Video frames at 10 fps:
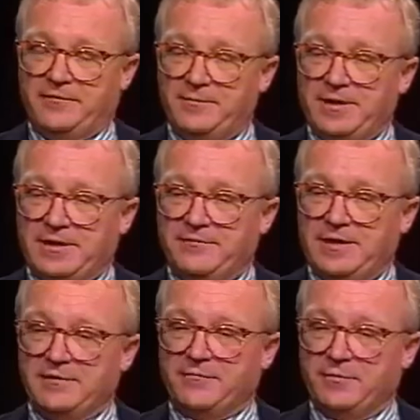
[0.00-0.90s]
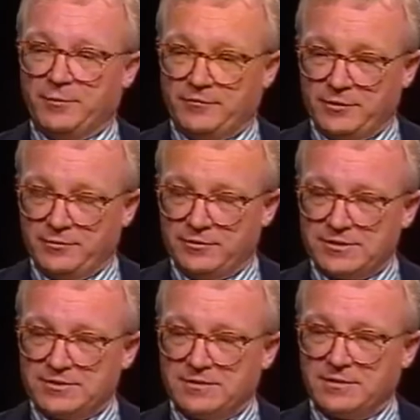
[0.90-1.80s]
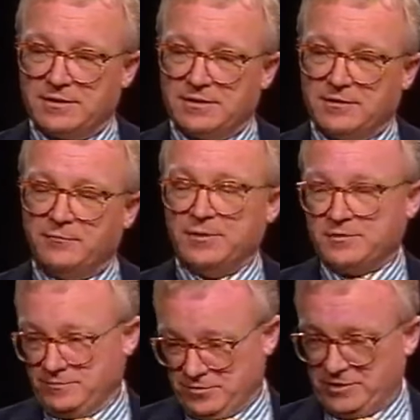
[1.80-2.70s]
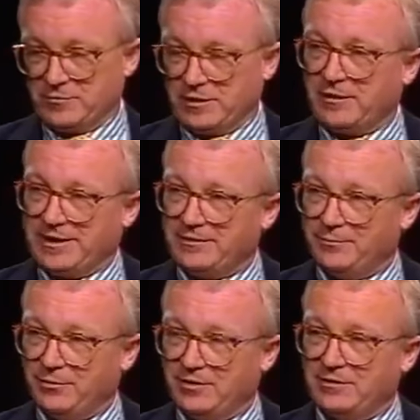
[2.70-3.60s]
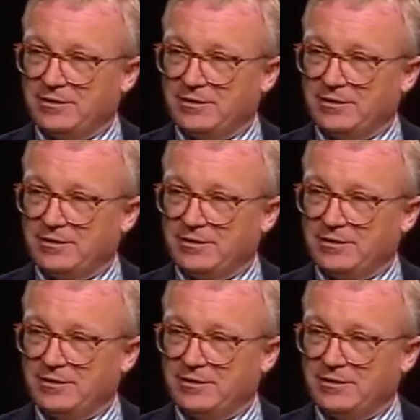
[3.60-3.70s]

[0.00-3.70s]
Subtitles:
feedback I've gotten from reviewers, which generally like the book.